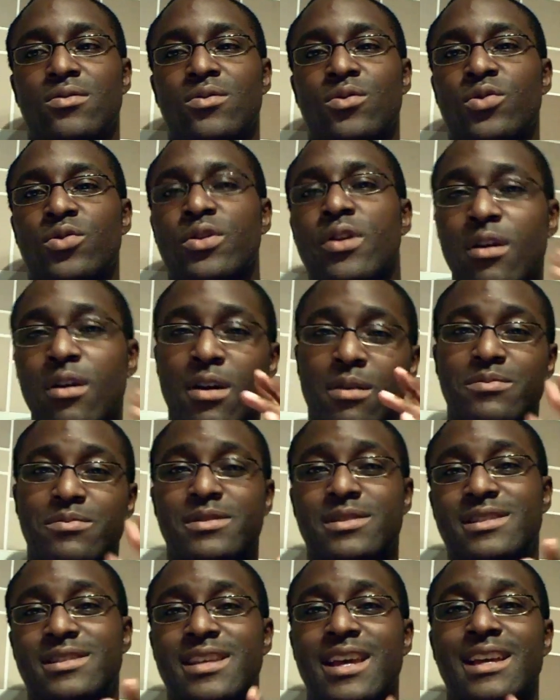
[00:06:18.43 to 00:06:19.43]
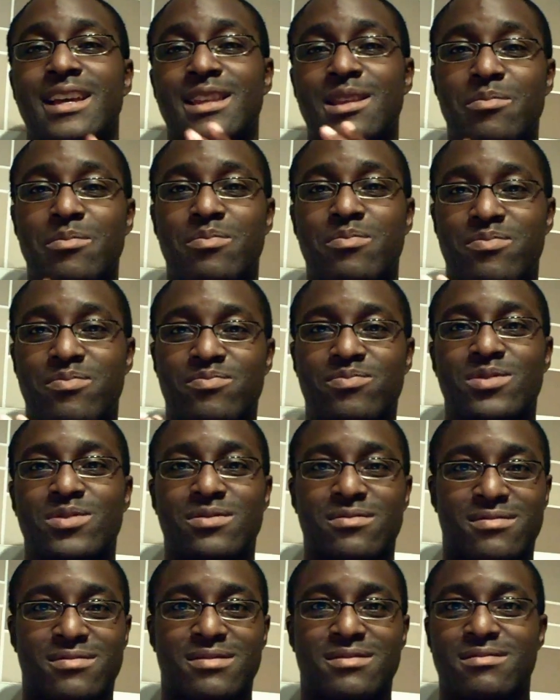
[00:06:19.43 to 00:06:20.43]
Although I'm taking
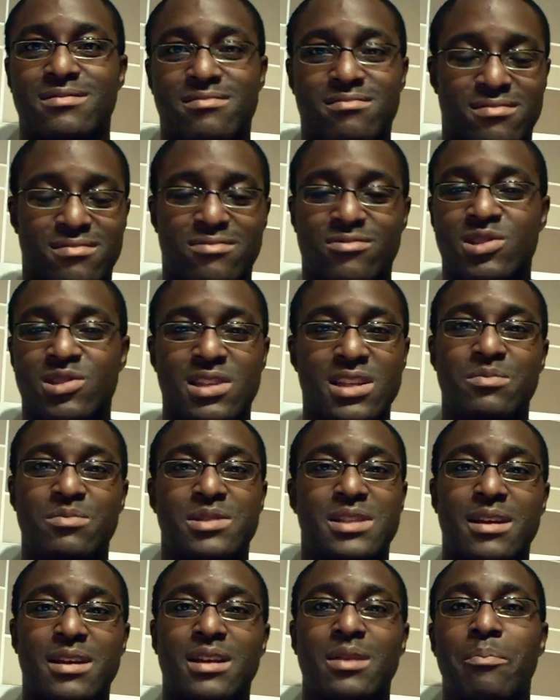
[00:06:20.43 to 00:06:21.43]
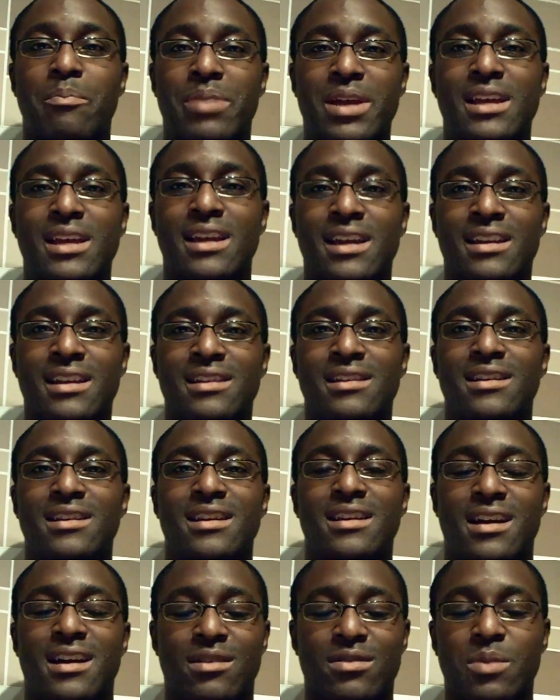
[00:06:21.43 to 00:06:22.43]
Chris Lieben's taking a beating,
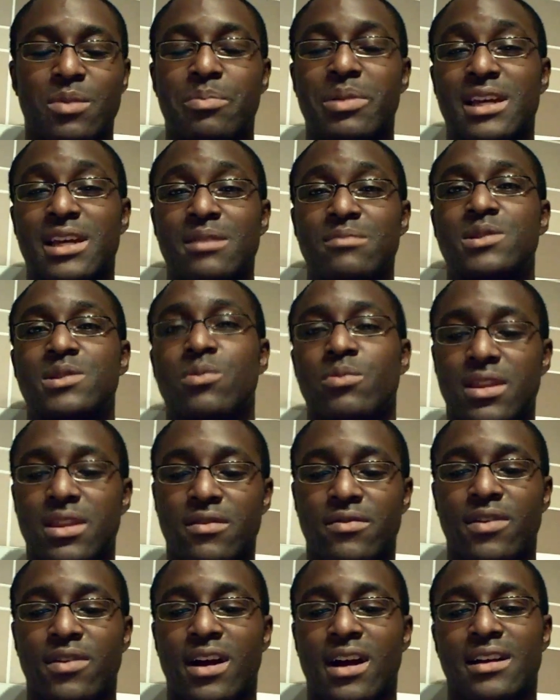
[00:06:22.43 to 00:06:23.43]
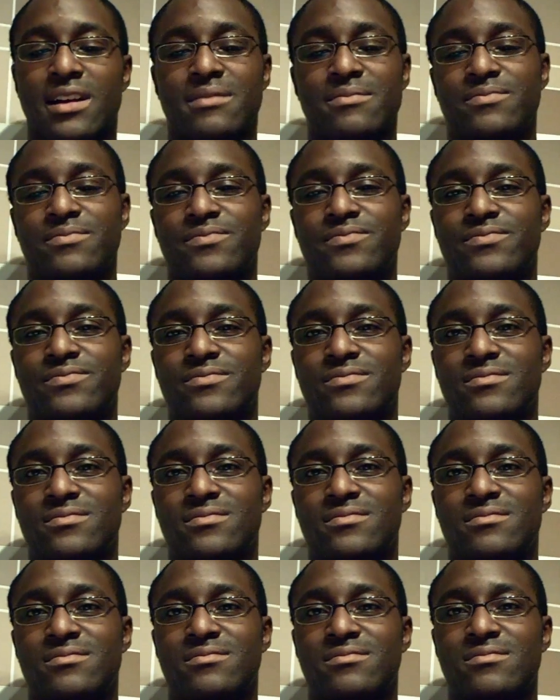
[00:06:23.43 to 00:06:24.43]
I'm going to pick him to win the fight.
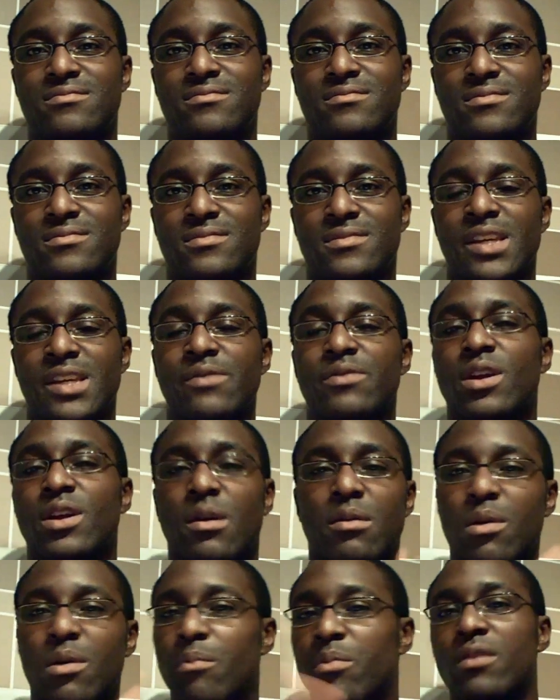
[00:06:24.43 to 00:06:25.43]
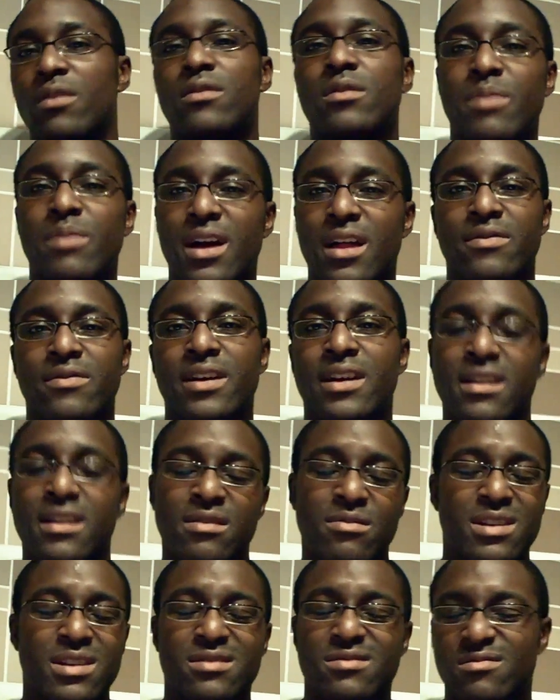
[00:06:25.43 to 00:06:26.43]
Even though I'm not bothered about it,
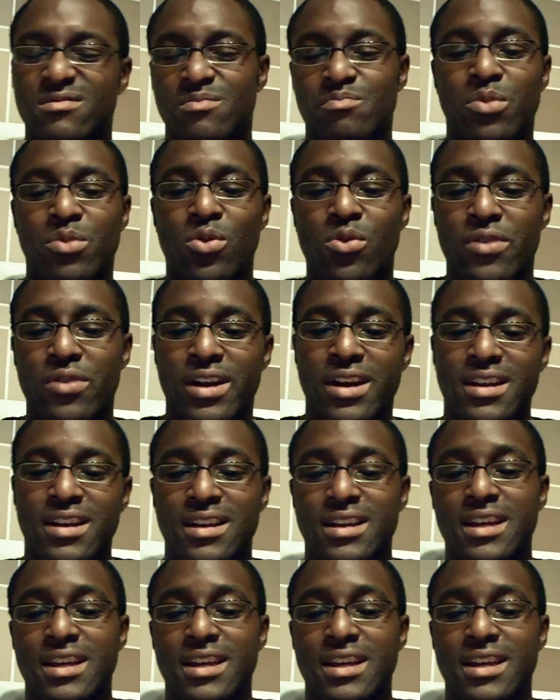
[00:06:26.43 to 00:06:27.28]
it's just boring.